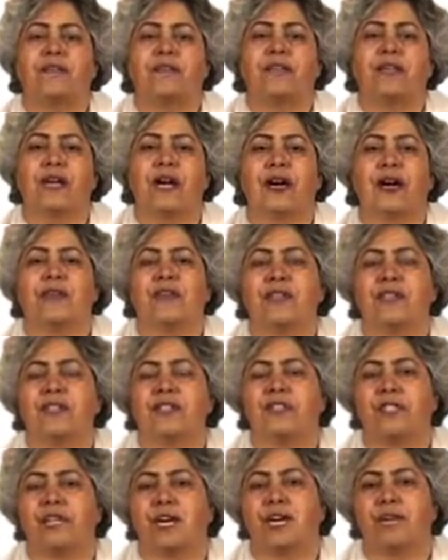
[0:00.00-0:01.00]
the
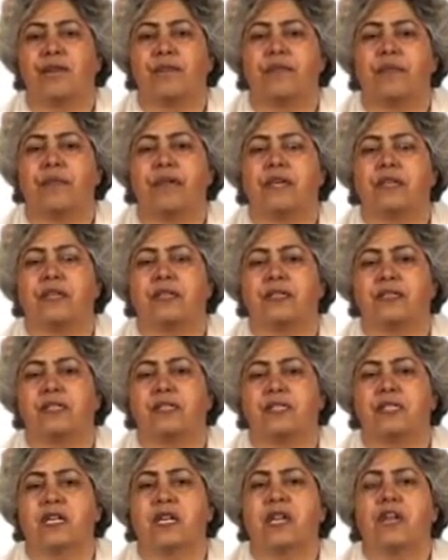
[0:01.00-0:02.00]
others are
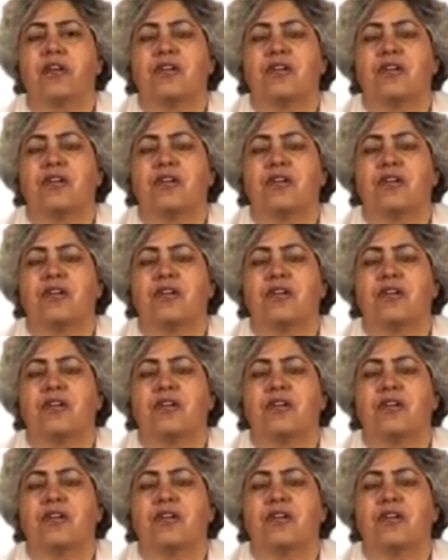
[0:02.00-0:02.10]
Bacon's.